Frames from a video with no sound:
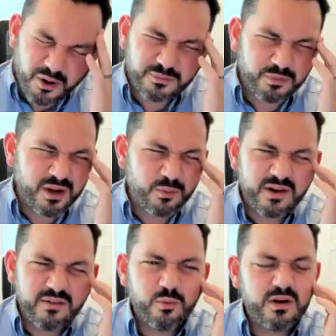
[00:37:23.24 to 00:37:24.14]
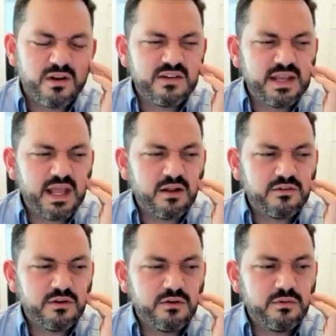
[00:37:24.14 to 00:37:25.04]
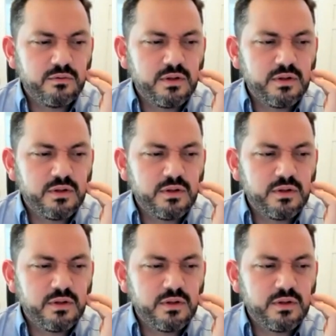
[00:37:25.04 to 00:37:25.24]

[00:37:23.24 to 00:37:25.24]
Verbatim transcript: also print whatever they want to send out to?